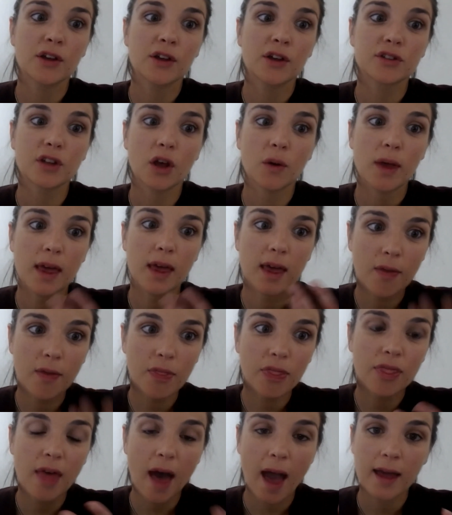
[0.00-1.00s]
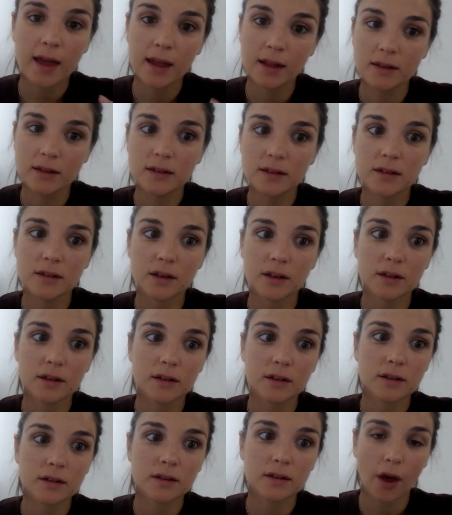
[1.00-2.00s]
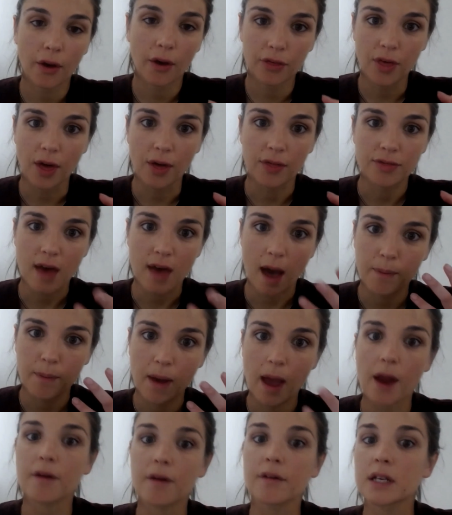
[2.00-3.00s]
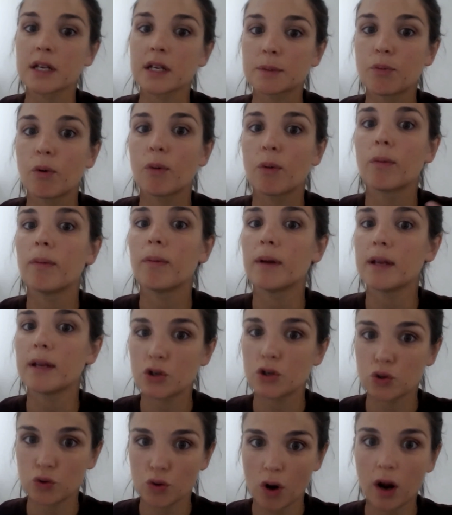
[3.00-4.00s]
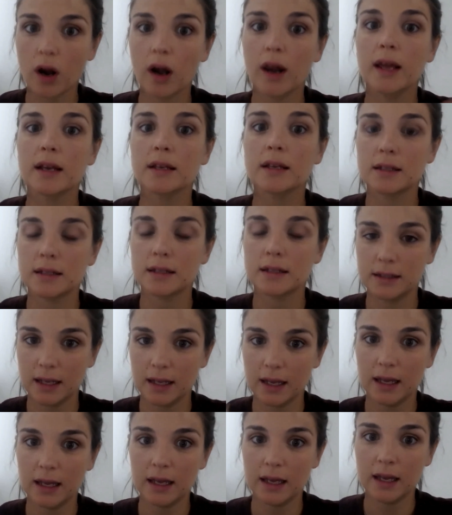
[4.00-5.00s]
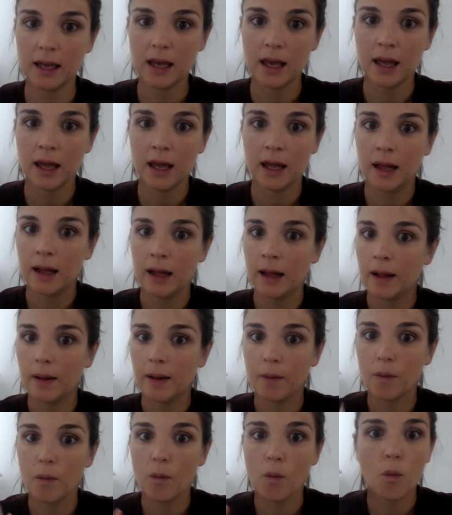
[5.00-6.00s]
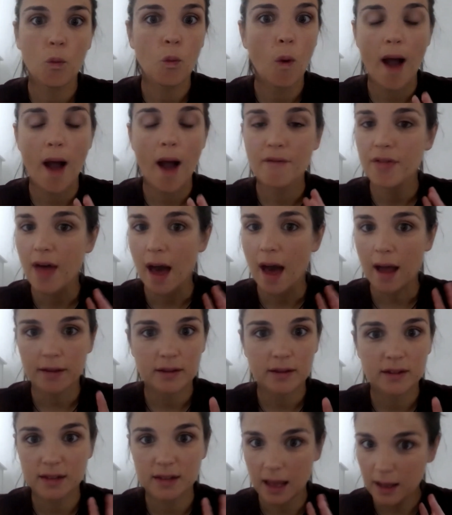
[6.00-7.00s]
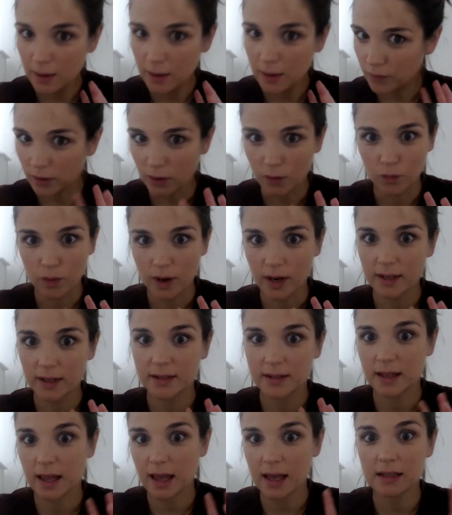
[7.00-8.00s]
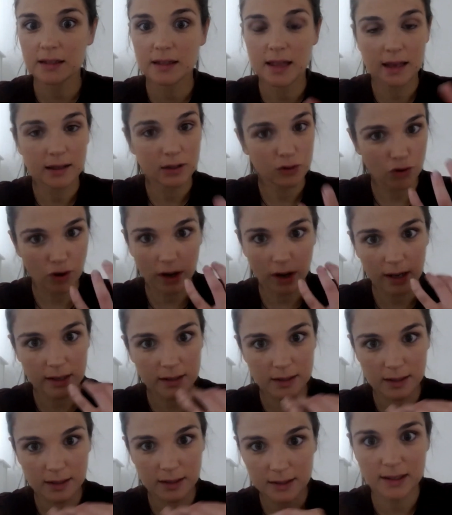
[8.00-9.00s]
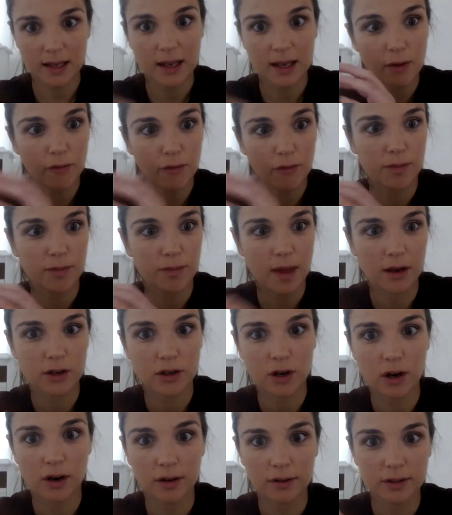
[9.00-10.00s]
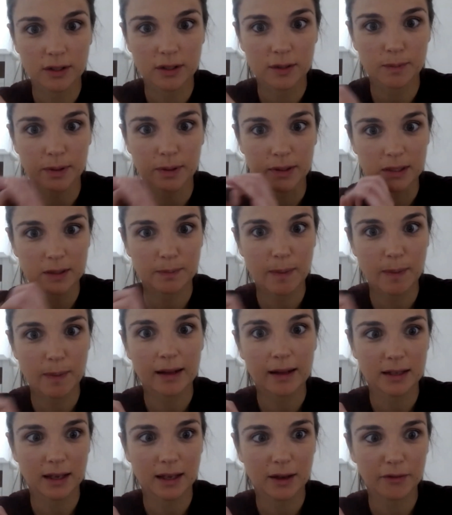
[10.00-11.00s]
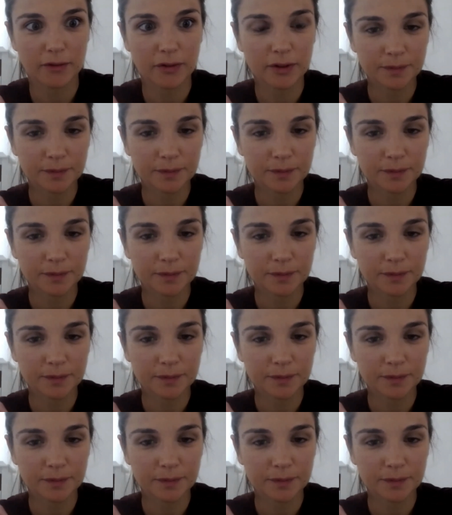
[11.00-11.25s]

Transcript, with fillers: So, in that instance, I think that parent is probably struggling to see whatever that safety risk is, they're struggling to see it from their child's perspective.